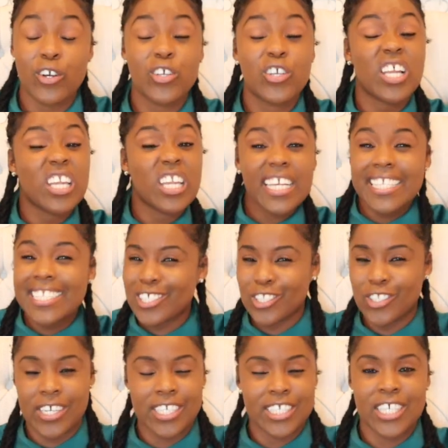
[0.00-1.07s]
or you're looking to
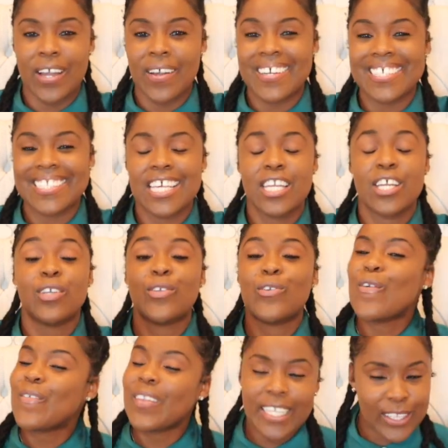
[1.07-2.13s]
start a childcare center,
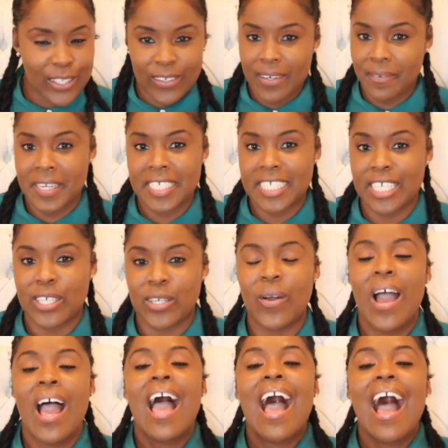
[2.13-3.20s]
you've landed on the right channel.